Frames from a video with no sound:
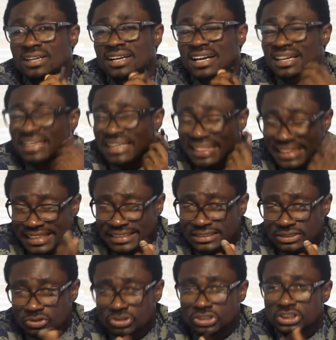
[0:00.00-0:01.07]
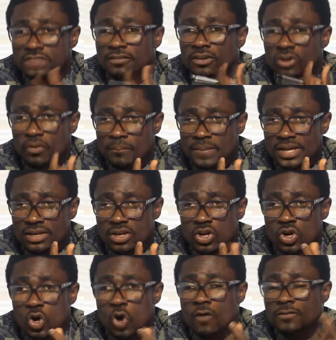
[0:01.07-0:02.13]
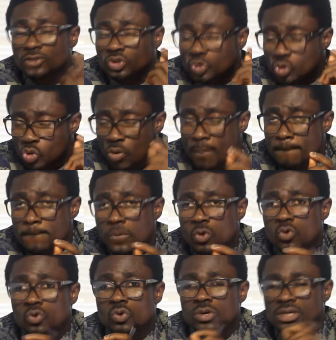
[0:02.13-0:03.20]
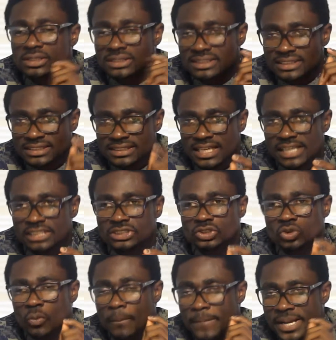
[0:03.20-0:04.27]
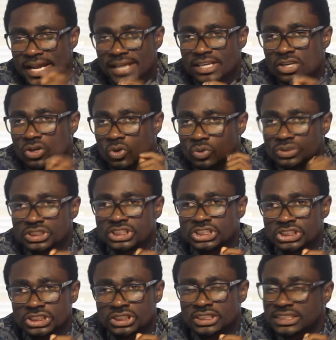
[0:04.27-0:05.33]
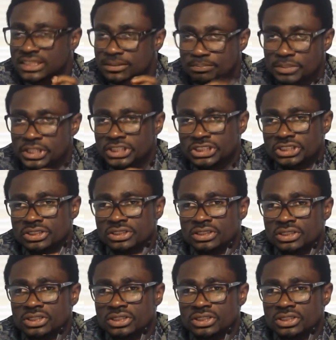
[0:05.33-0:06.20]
can lead to the development of thrombocytopenic condition in a patient